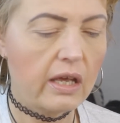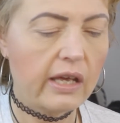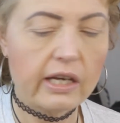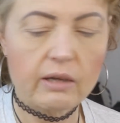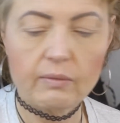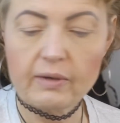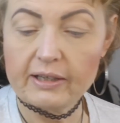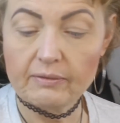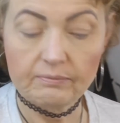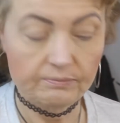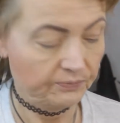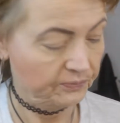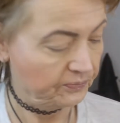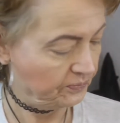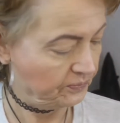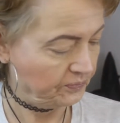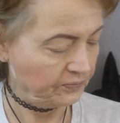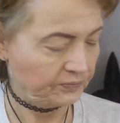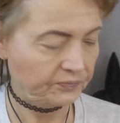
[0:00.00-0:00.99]
Anyway,
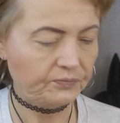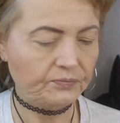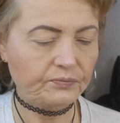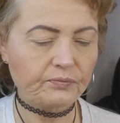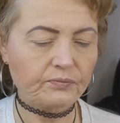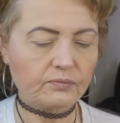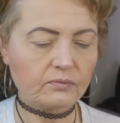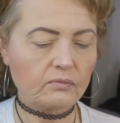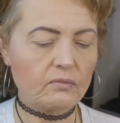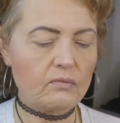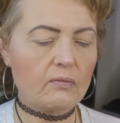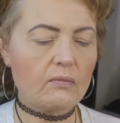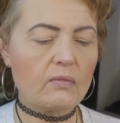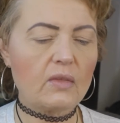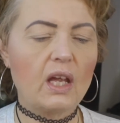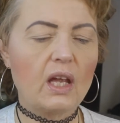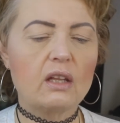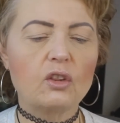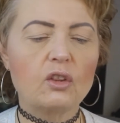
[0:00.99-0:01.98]

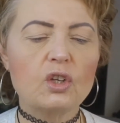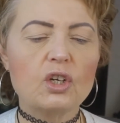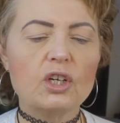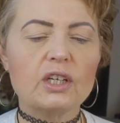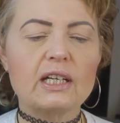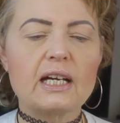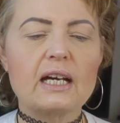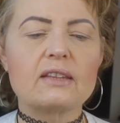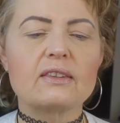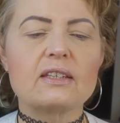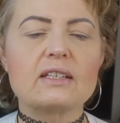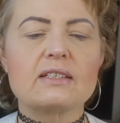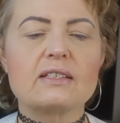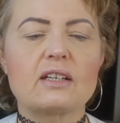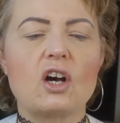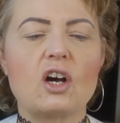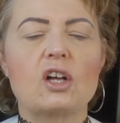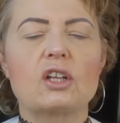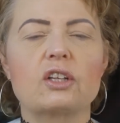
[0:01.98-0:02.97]
look at
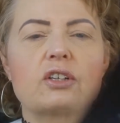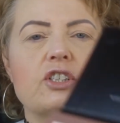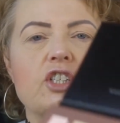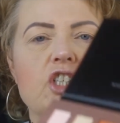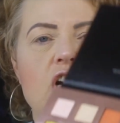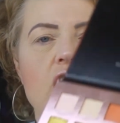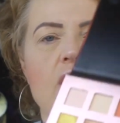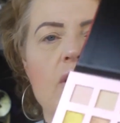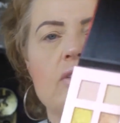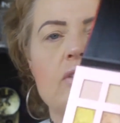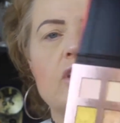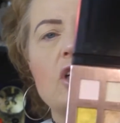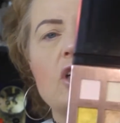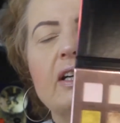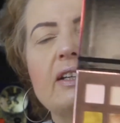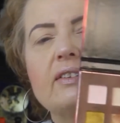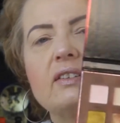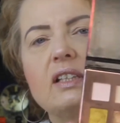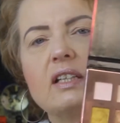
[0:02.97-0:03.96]
these colors, y'all.
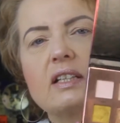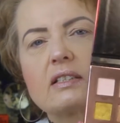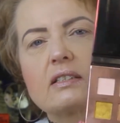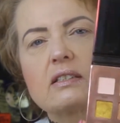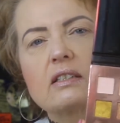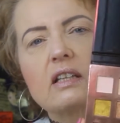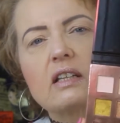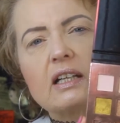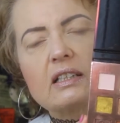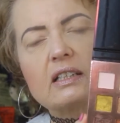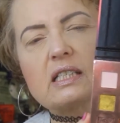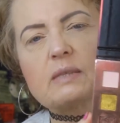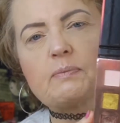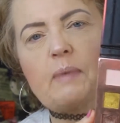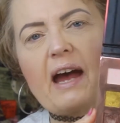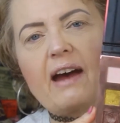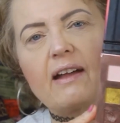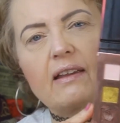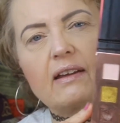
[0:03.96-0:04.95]
Look at this. Look at this
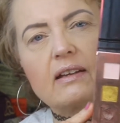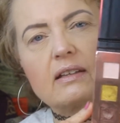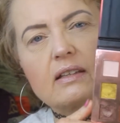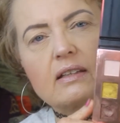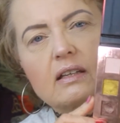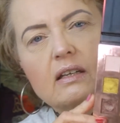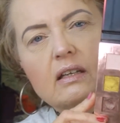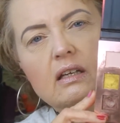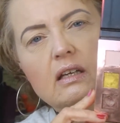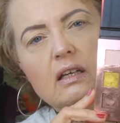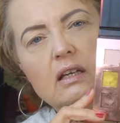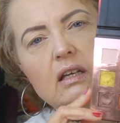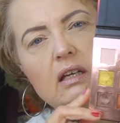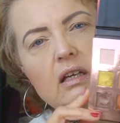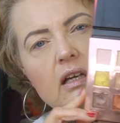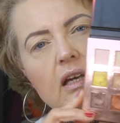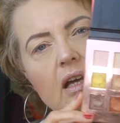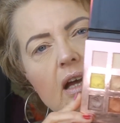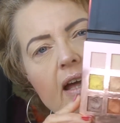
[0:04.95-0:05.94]
palette.
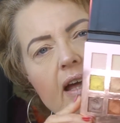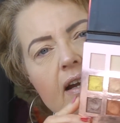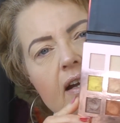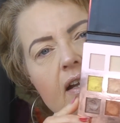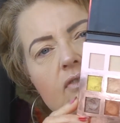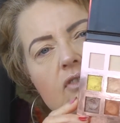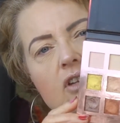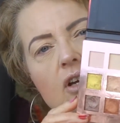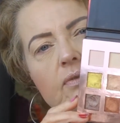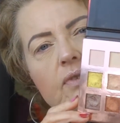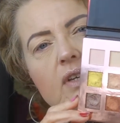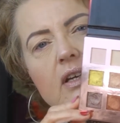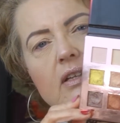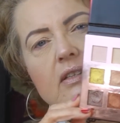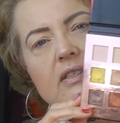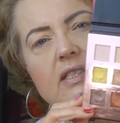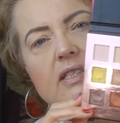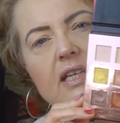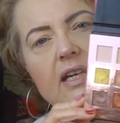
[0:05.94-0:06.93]
I don't even know if you
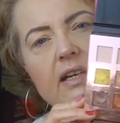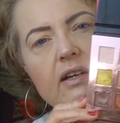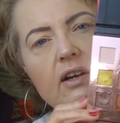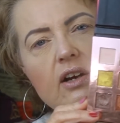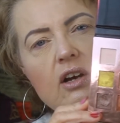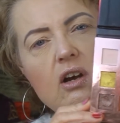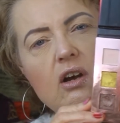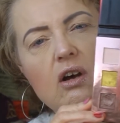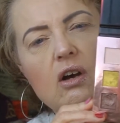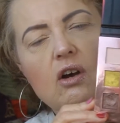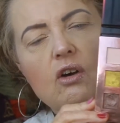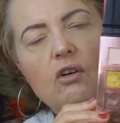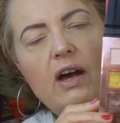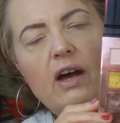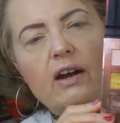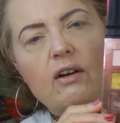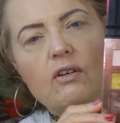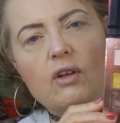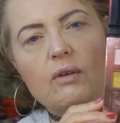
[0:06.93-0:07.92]
can see it all.
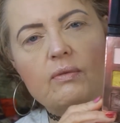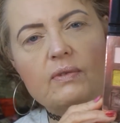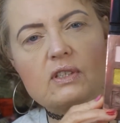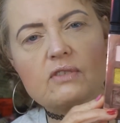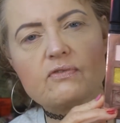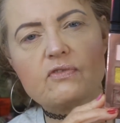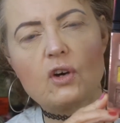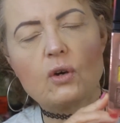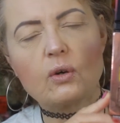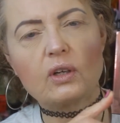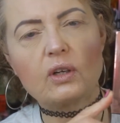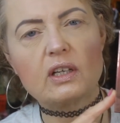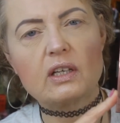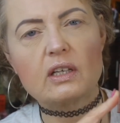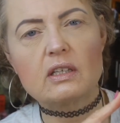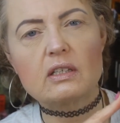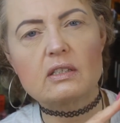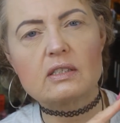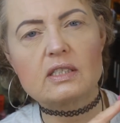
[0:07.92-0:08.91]
I don't know if it's
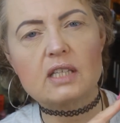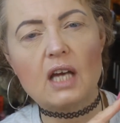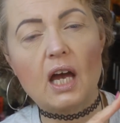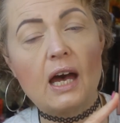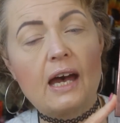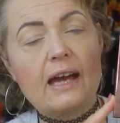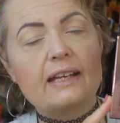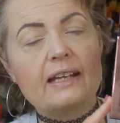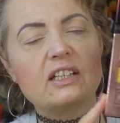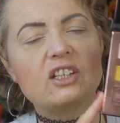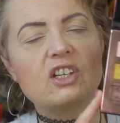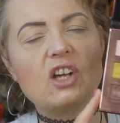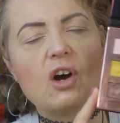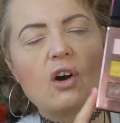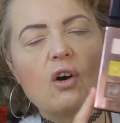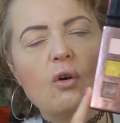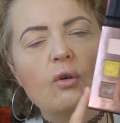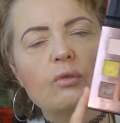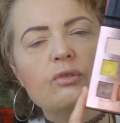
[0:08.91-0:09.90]
focused. I
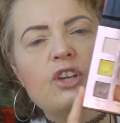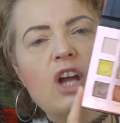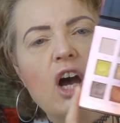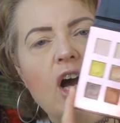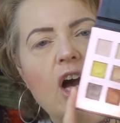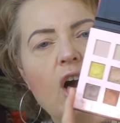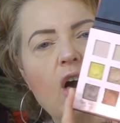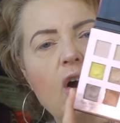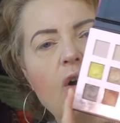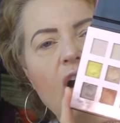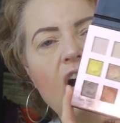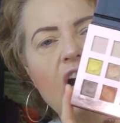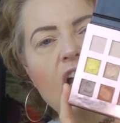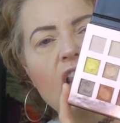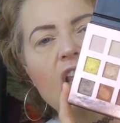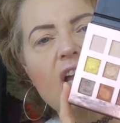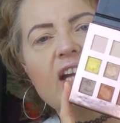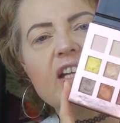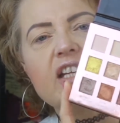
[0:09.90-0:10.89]
don't know.
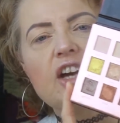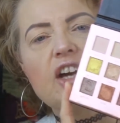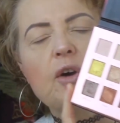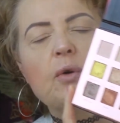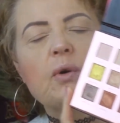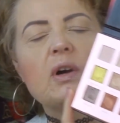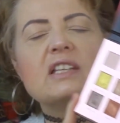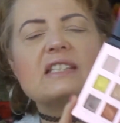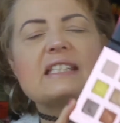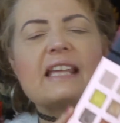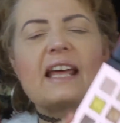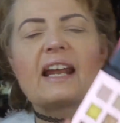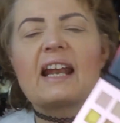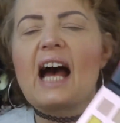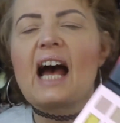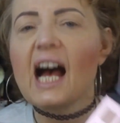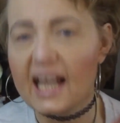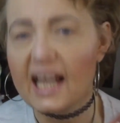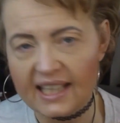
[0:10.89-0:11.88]
All I know is
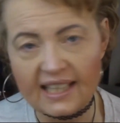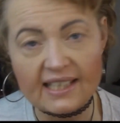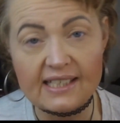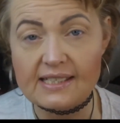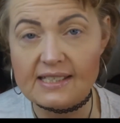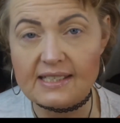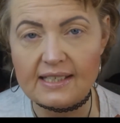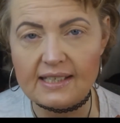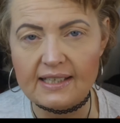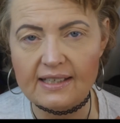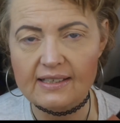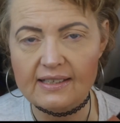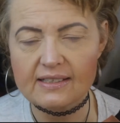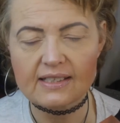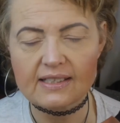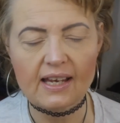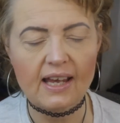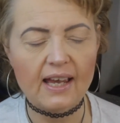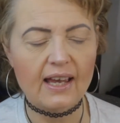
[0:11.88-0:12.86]
that I can see
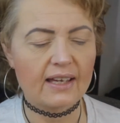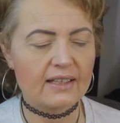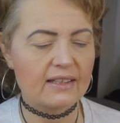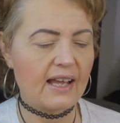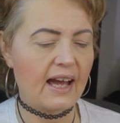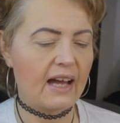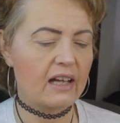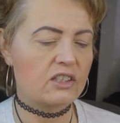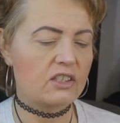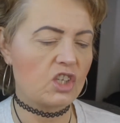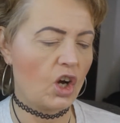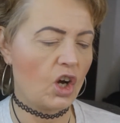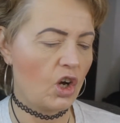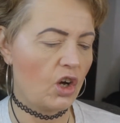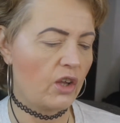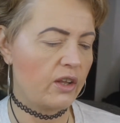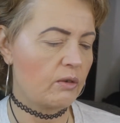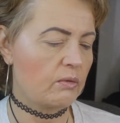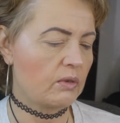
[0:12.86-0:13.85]
it, and that's
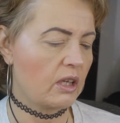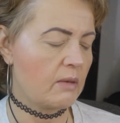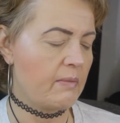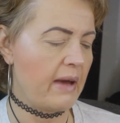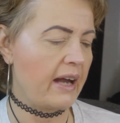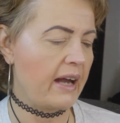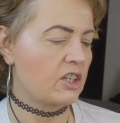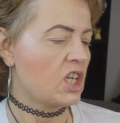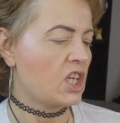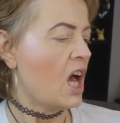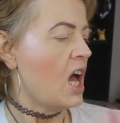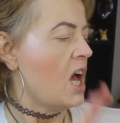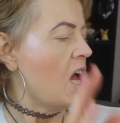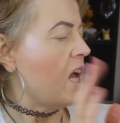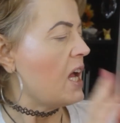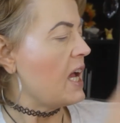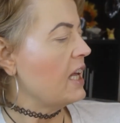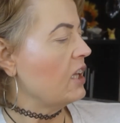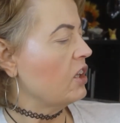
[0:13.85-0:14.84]
all that really matters.
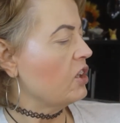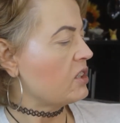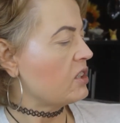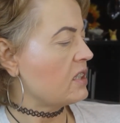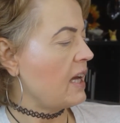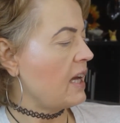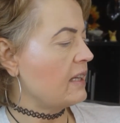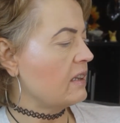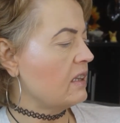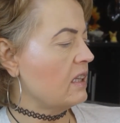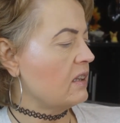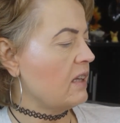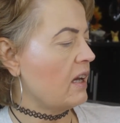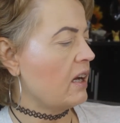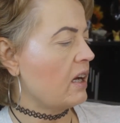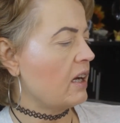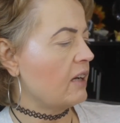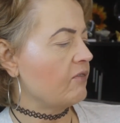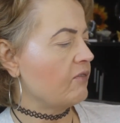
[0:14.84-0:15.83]
It looks like that
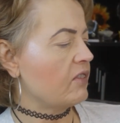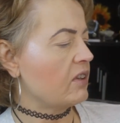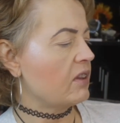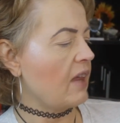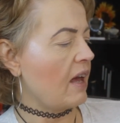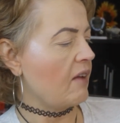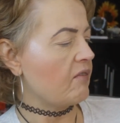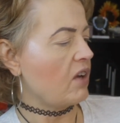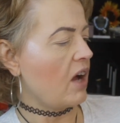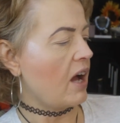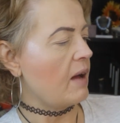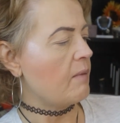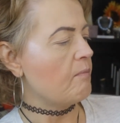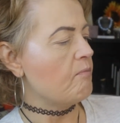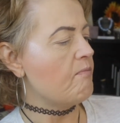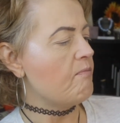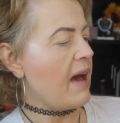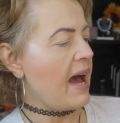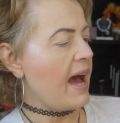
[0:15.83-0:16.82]
they've
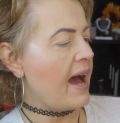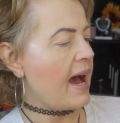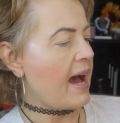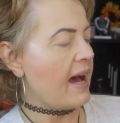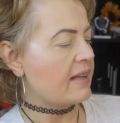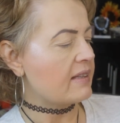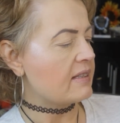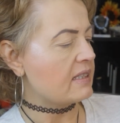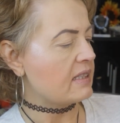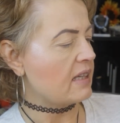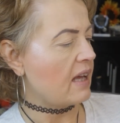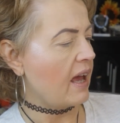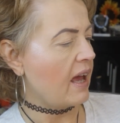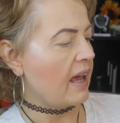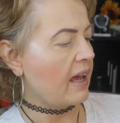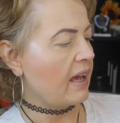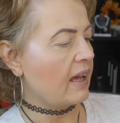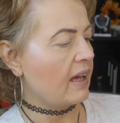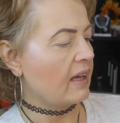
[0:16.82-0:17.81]
got mattes,
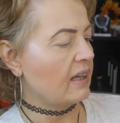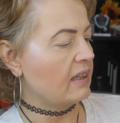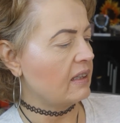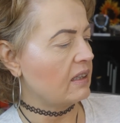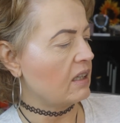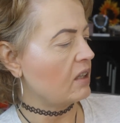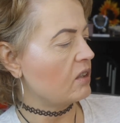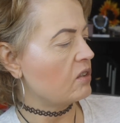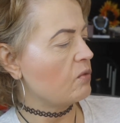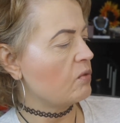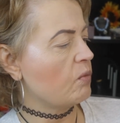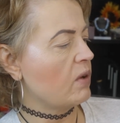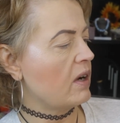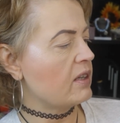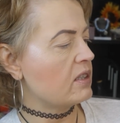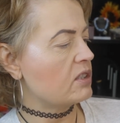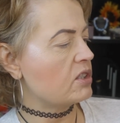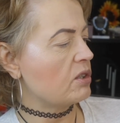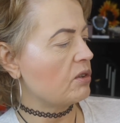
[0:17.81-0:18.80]
and
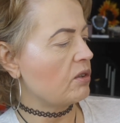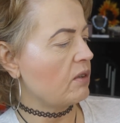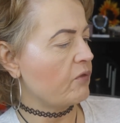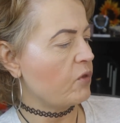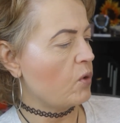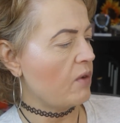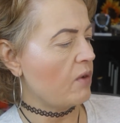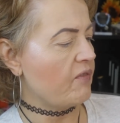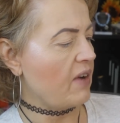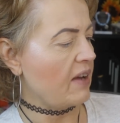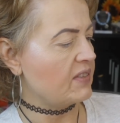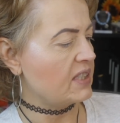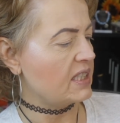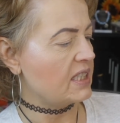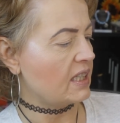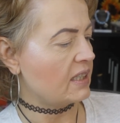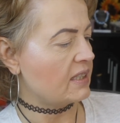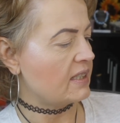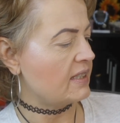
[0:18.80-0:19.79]
1, 2, 3, 4, 5,
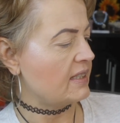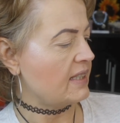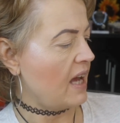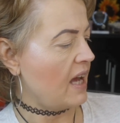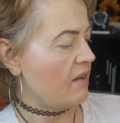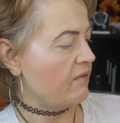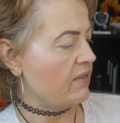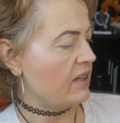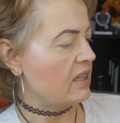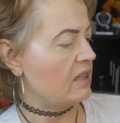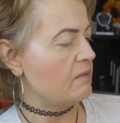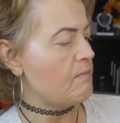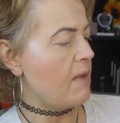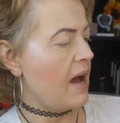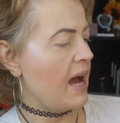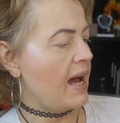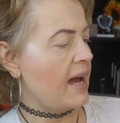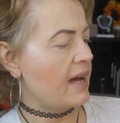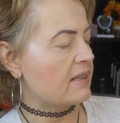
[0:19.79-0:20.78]
6, 7
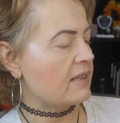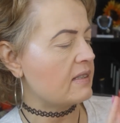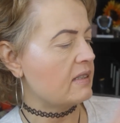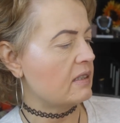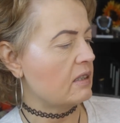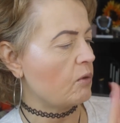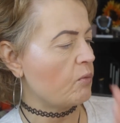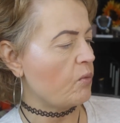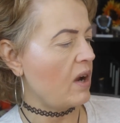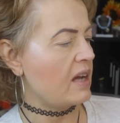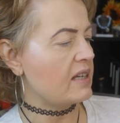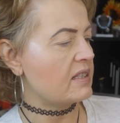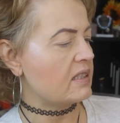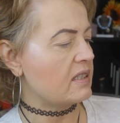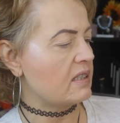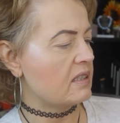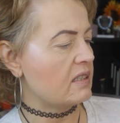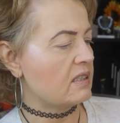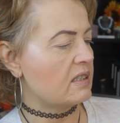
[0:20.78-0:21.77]
mattes, and the
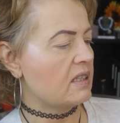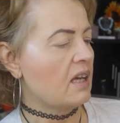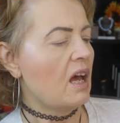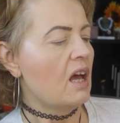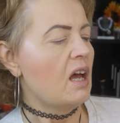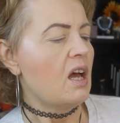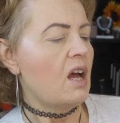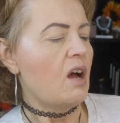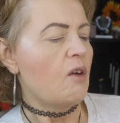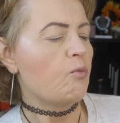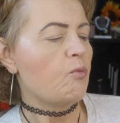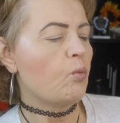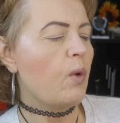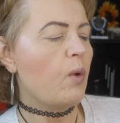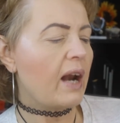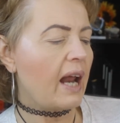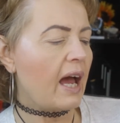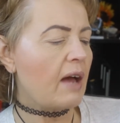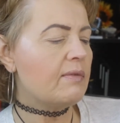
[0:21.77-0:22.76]
rest is
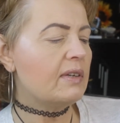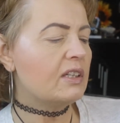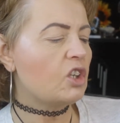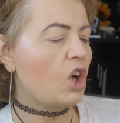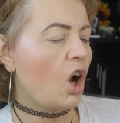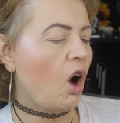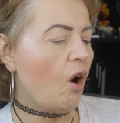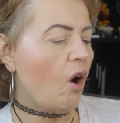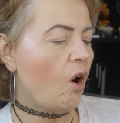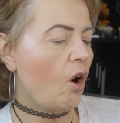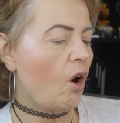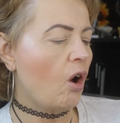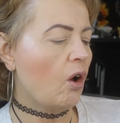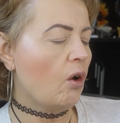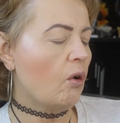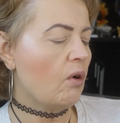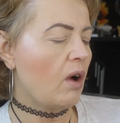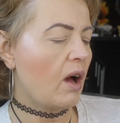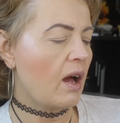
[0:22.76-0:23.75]
what I would
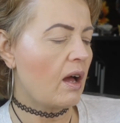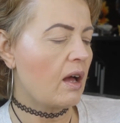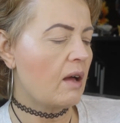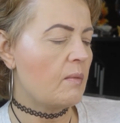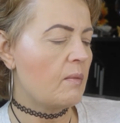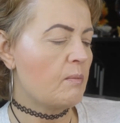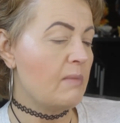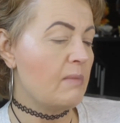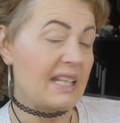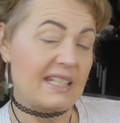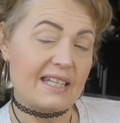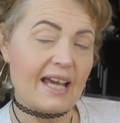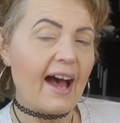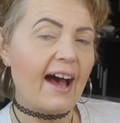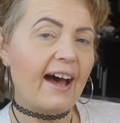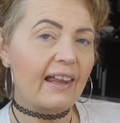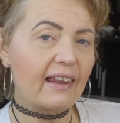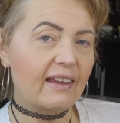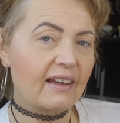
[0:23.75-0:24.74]
call
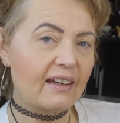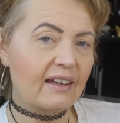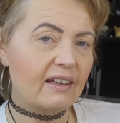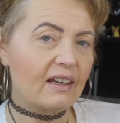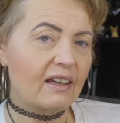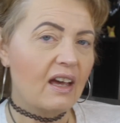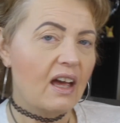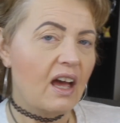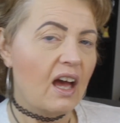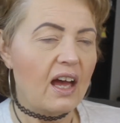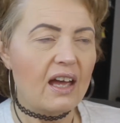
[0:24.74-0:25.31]
metallic.